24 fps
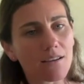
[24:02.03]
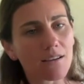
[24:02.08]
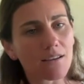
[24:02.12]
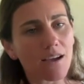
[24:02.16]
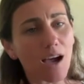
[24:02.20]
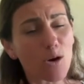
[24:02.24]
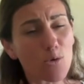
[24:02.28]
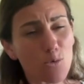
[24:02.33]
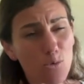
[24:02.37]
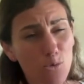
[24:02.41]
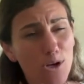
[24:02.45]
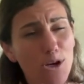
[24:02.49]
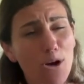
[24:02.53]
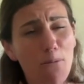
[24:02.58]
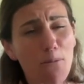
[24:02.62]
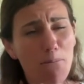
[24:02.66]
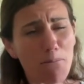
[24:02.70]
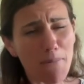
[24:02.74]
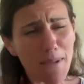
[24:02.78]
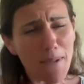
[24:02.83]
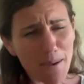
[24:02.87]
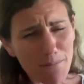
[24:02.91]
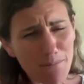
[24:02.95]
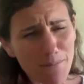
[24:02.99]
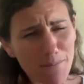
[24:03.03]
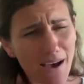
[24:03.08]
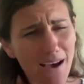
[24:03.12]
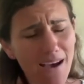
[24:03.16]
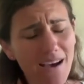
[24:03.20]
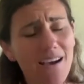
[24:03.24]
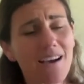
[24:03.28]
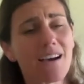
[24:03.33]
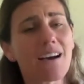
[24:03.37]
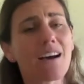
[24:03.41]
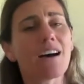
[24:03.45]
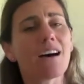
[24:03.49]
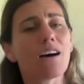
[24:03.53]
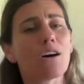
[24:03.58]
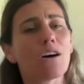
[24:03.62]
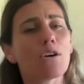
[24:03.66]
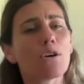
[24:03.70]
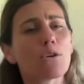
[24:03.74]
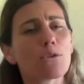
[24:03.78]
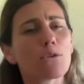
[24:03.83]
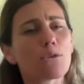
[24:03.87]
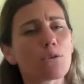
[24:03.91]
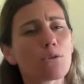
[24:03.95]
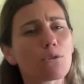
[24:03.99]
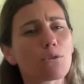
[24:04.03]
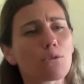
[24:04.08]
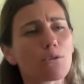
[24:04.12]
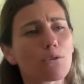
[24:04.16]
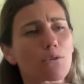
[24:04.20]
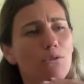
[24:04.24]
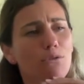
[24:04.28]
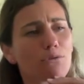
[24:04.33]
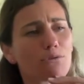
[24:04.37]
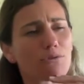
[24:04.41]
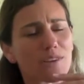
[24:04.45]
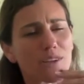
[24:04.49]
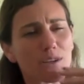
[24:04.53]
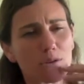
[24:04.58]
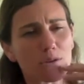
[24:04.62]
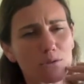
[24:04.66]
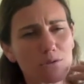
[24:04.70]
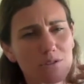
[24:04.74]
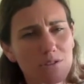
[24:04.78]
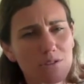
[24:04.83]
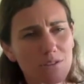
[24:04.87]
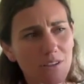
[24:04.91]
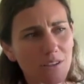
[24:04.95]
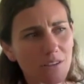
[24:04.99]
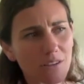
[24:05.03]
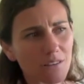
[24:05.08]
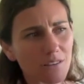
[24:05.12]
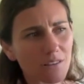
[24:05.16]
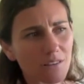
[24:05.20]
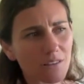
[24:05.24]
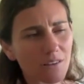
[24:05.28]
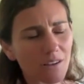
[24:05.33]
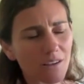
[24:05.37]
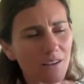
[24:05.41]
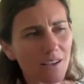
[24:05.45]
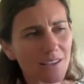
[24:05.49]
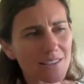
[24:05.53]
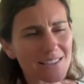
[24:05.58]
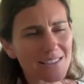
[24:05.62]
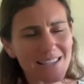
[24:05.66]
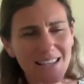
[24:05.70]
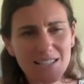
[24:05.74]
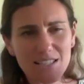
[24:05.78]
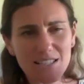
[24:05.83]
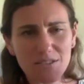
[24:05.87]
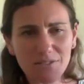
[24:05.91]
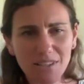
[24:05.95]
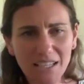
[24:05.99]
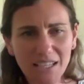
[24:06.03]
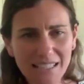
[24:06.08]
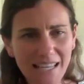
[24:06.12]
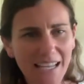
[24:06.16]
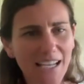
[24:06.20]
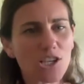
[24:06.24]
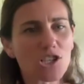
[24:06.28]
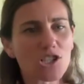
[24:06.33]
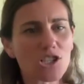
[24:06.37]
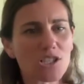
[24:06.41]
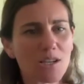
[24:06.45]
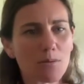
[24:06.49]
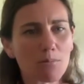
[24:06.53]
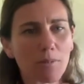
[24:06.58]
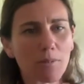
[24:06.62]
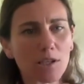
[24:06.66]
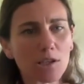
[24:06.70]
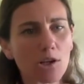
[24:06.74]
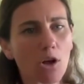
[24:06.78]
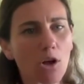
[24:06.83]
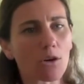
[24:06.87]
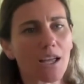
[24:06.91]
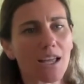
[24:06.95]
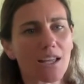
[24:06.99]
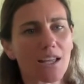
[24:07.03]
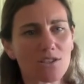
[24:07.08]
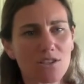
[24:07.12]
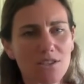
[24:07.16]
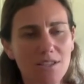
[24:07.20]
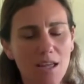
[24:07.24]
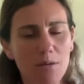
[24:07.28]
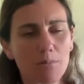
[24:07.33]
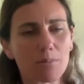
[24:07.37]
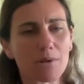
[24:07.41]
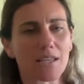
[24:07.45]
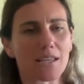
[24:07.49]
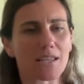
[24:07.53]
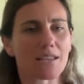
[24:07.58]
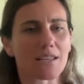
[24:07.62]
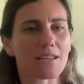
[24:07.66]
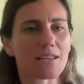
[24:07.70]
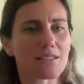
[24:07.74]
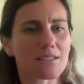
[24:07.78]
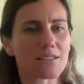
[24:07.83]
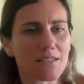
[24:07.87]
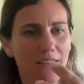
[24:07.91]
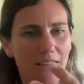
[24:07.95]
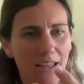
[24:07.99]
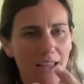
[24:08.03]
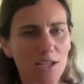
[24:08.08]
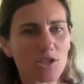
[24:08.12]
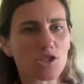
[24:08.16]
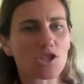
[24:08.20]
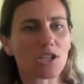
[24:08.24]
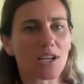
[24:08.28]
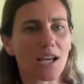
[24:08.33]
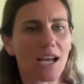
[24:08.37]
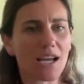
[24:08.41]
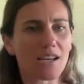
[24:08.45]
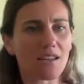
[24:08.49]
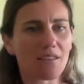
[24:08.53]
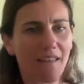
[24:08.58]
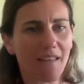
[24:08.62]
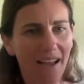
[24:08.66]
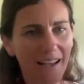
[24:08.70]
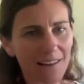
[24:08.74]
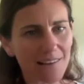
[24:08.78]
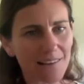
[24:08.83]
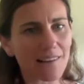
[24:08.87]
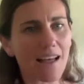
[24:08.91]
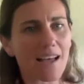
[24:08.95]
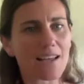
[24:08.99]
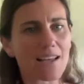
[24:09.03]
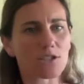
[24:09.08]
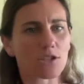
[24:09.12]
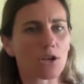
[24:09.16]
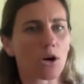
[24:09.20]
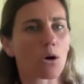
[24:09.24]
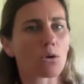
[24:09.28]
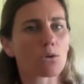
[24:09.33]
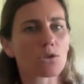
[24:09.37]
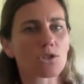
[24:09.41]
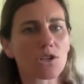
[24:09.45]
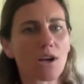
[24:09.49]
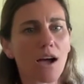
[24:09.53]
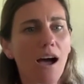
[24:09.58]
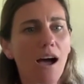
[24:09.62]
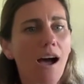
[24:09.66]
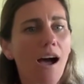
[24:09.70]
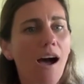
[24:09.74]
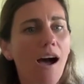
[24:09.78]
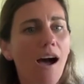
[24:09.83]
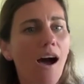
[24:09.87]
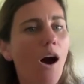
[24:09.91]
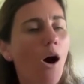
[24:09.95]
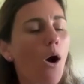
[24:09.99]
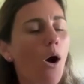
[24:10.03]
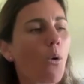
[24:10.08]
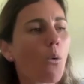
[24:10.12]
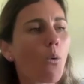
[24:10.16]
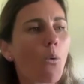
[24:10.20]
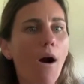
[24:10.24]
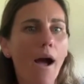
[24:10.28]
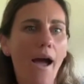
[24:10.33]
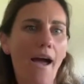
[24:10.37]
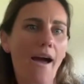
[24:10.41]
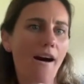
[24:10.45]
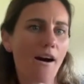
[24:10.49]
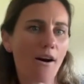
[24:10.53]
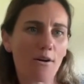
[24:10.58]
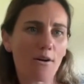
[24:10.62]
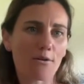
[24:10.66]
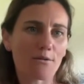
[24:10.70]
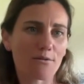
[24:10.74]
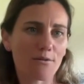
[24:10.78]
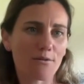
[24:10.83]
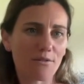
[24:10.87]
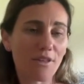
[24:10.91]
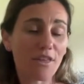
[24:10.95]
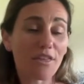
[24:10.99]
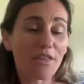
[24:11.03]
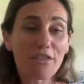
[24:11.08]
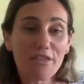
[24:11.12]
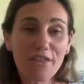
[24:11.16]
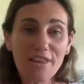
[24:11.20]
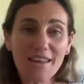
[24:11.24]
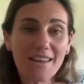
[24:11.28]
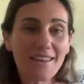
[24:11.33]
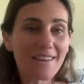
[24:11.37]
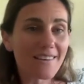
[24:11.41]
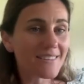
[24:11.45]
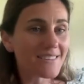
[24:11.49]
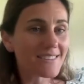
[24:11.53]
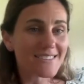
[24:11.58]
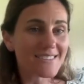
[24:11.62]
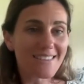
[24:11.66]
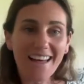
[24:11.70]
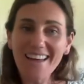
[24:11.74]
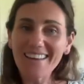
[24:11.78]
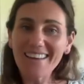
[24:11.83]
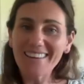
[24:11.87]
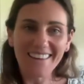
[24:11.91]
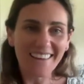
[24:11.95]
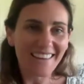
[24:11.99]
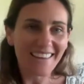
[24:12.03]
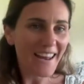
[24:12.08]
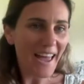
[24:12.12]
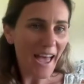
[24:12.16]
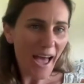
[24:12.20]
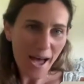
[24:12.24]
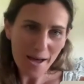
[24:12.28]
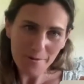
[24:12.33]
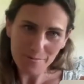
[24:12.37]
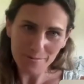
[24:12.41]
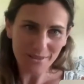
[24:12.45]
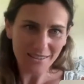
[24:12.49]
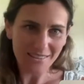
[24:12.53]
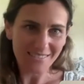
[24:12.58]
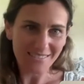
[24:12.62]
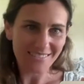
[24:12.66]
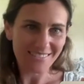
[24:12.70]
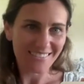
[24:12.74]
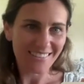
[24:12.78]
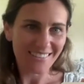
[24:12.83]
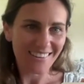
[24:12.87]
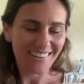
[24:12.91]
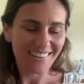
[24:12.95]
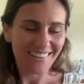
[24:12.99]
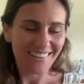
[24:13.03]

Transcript: a real member who feels a sense of connection and belonging to their peers, their educator, that class culture, wow, the things that can happen.